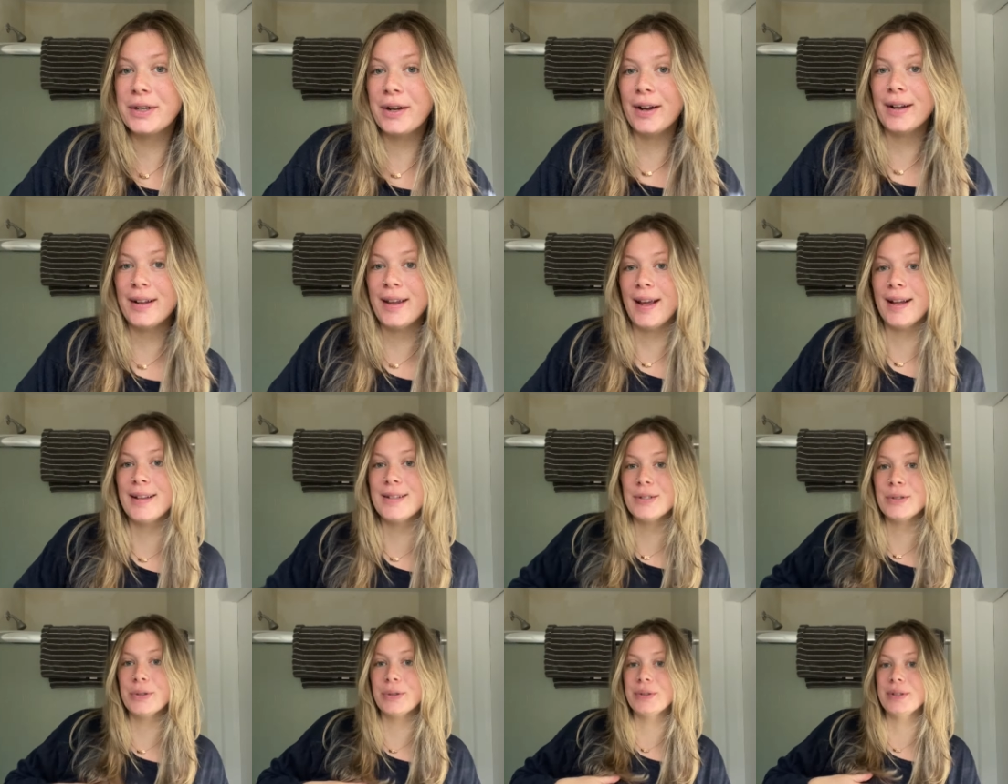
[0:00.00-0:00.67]
got
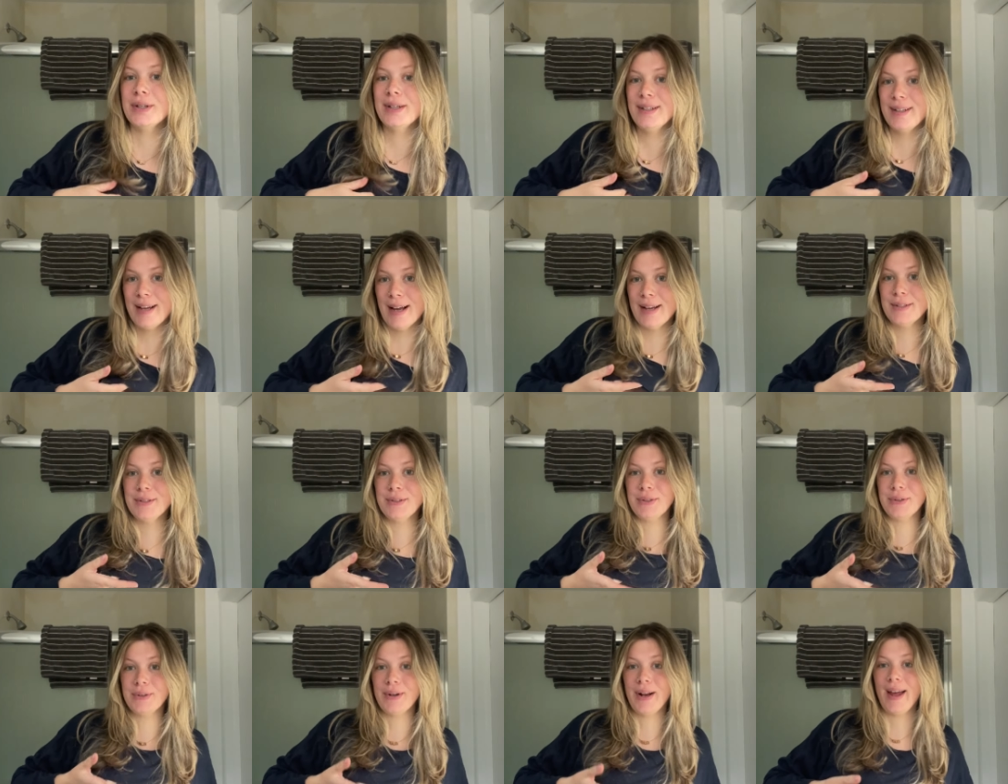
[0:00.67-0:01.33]
canceled
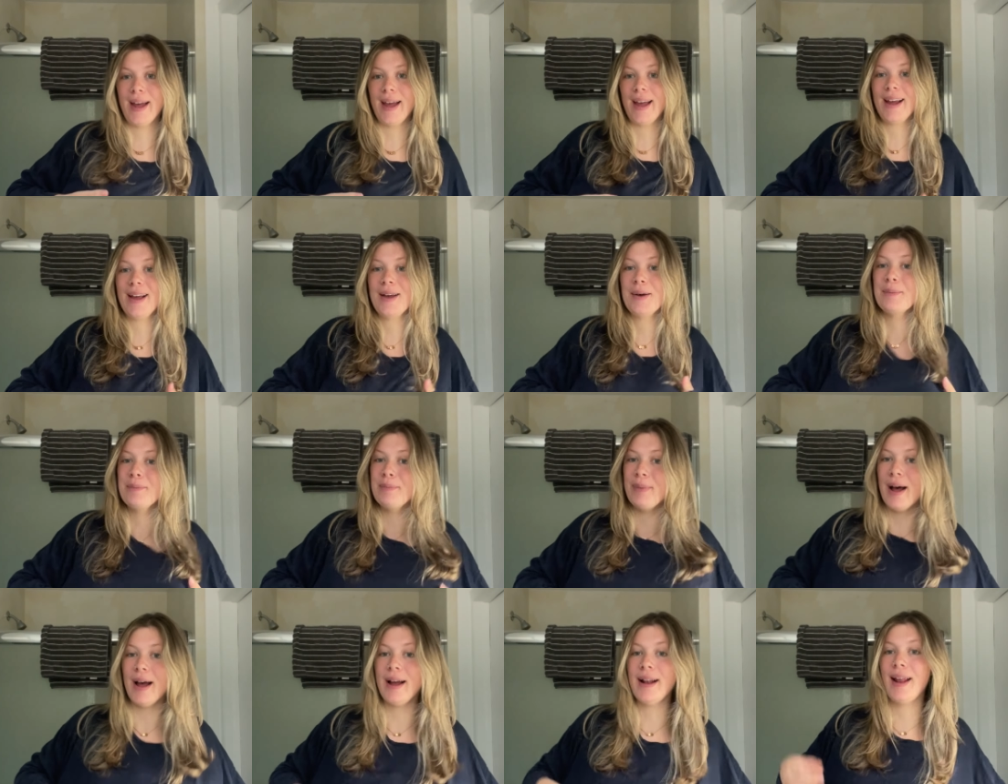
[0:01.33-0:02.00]
yesterday,
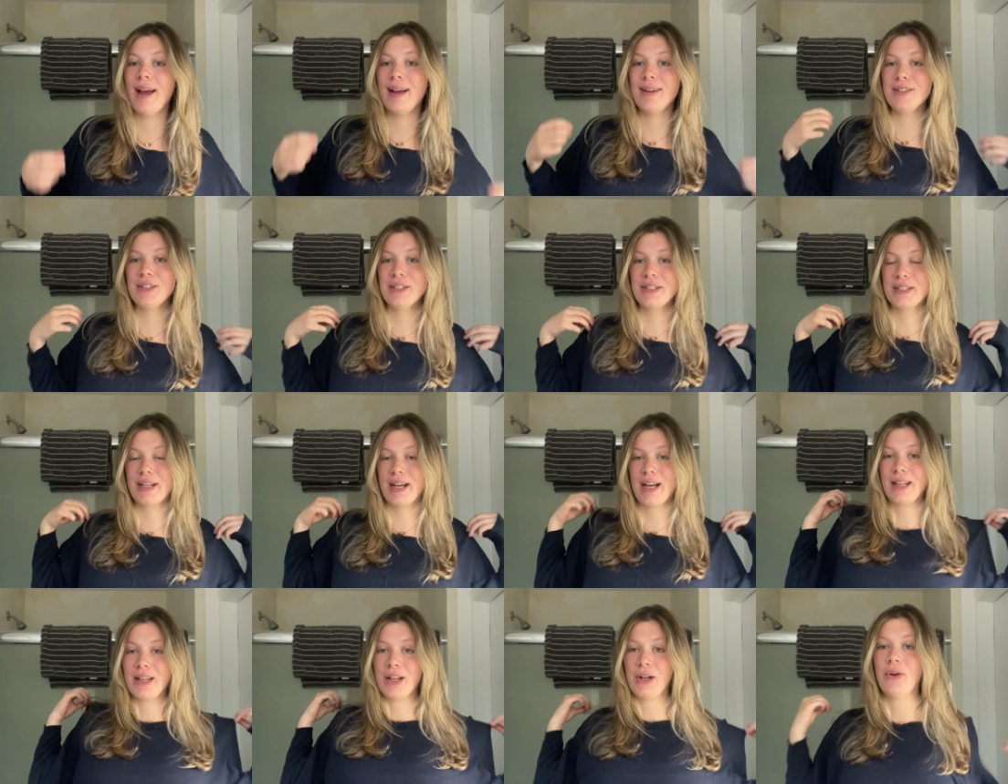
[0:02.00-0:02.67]
but I just
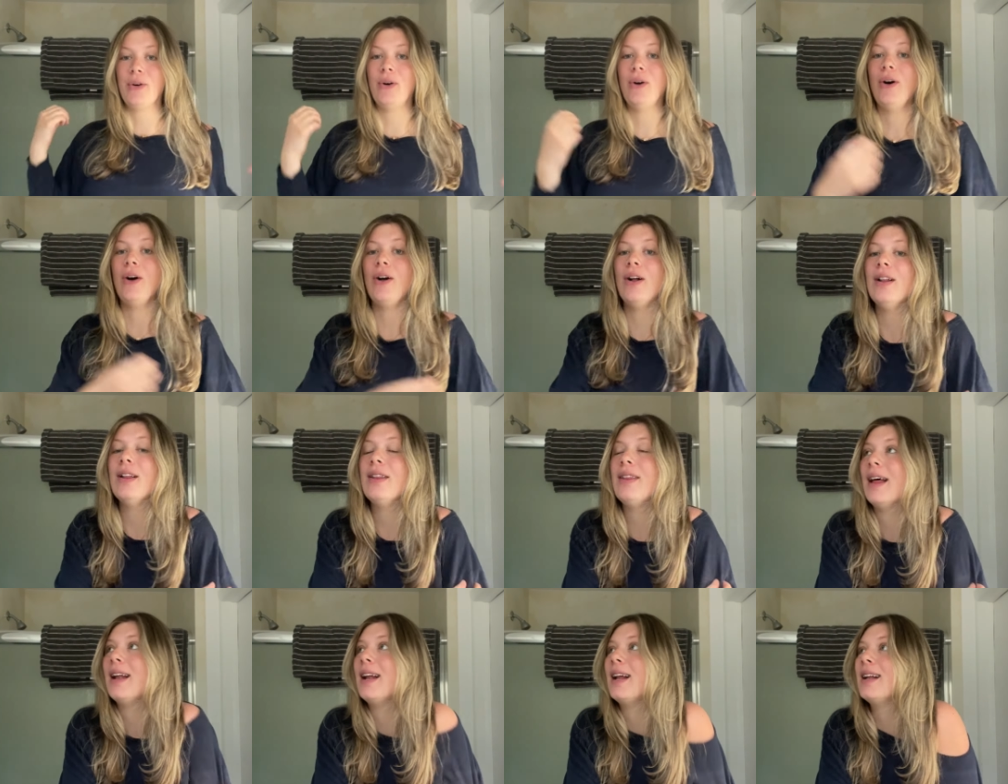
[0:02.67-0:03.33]
got the
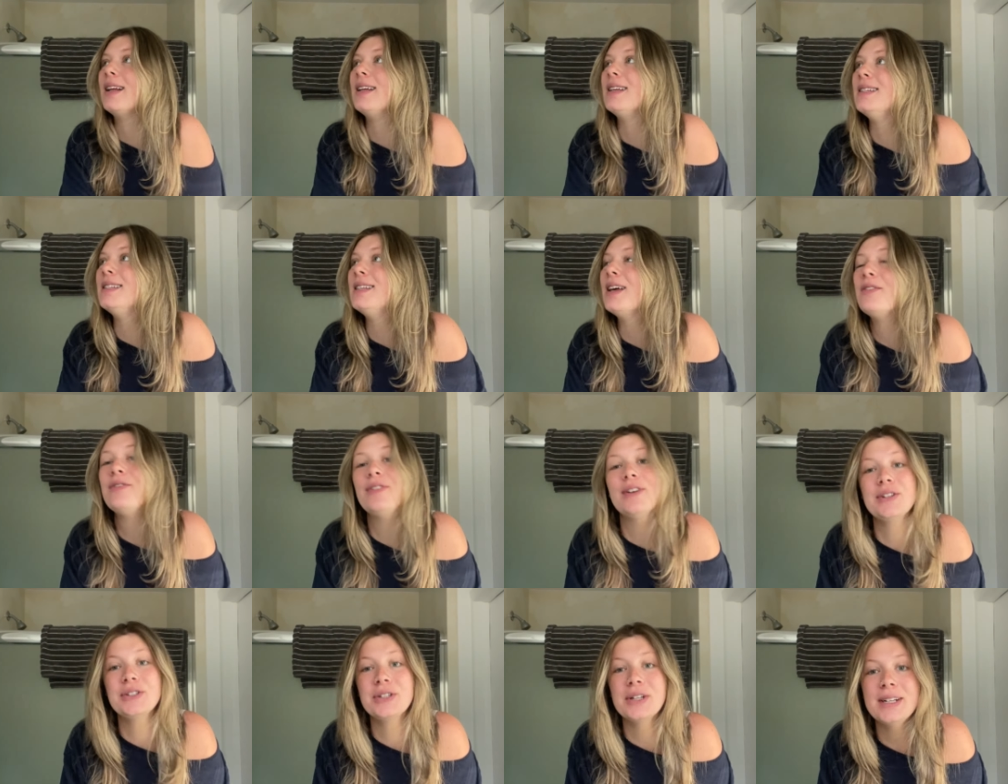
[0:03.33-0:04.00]
call that it is
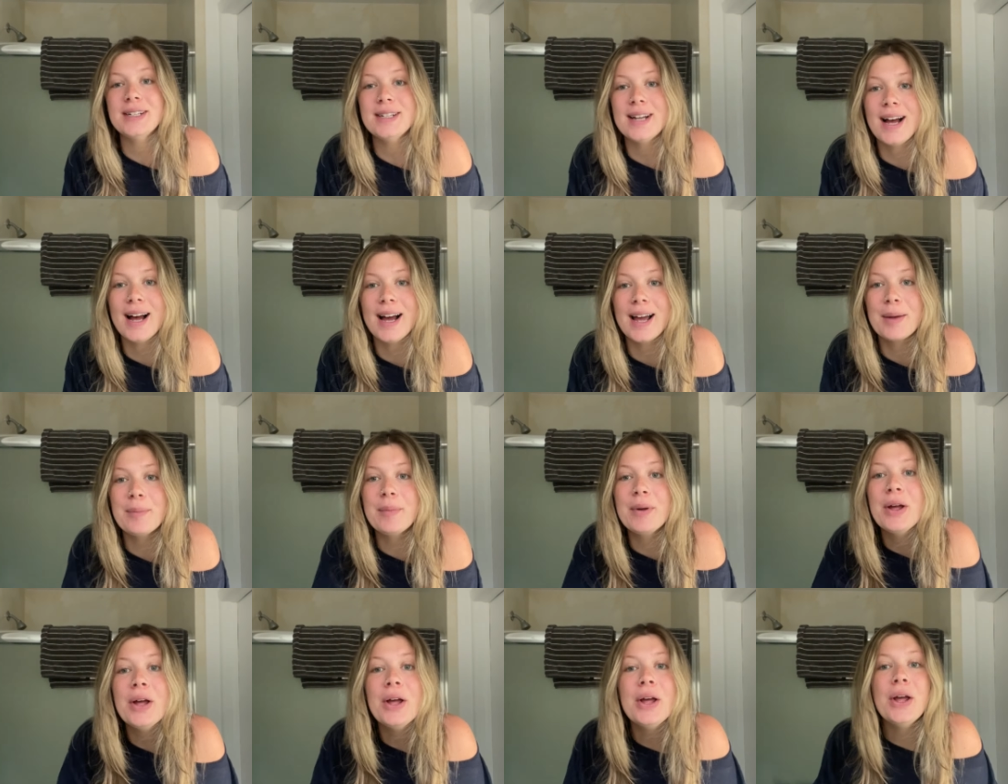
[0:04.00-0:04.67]
officially
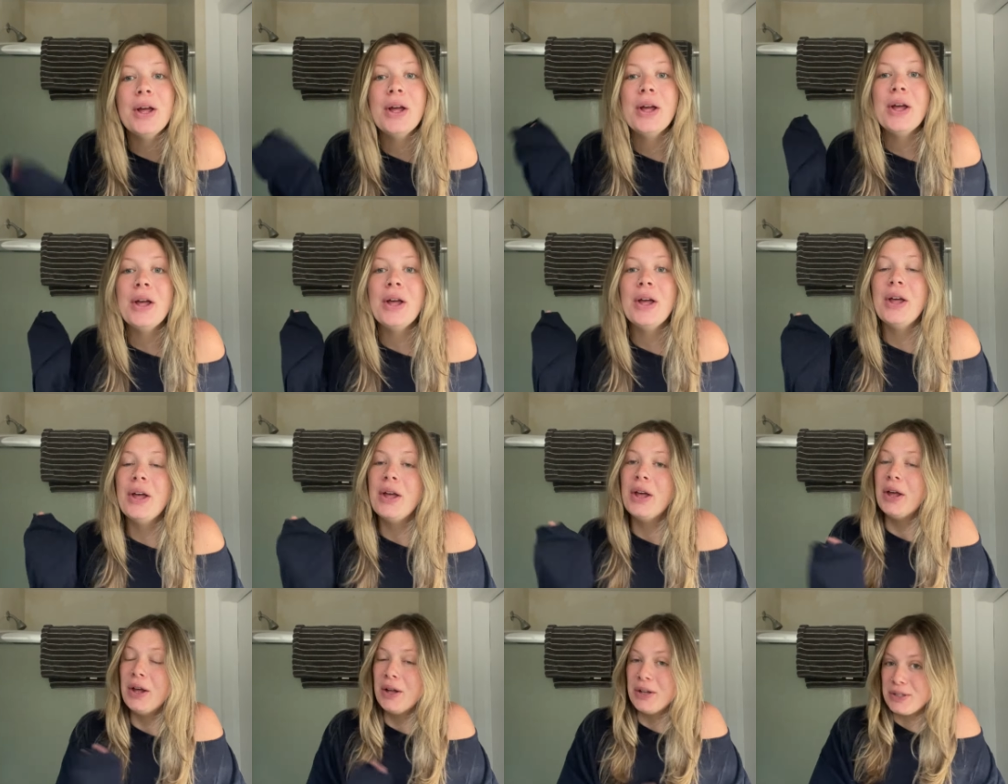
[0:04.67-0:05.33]
time
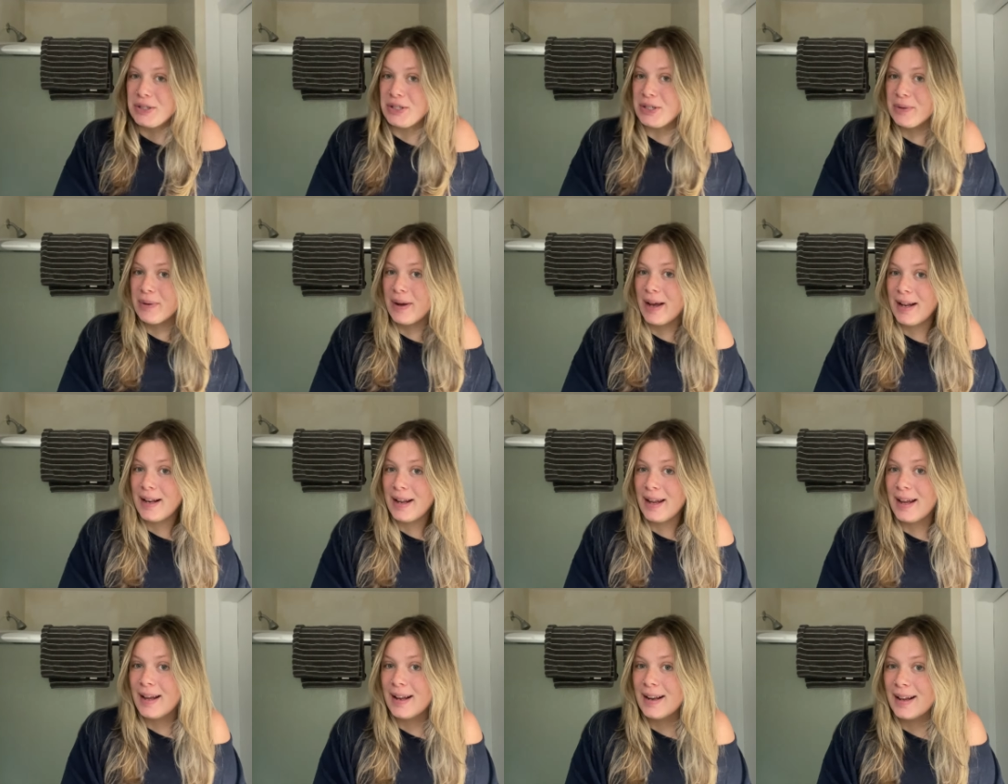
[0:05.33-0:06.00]
to
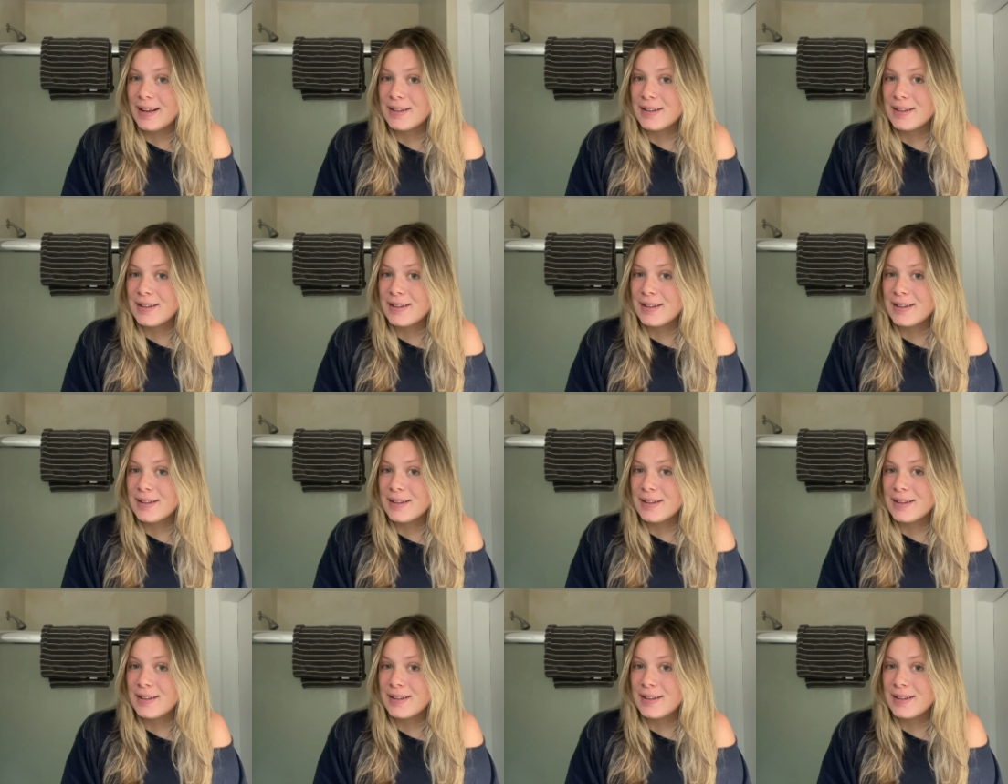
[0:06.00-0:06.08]
head in.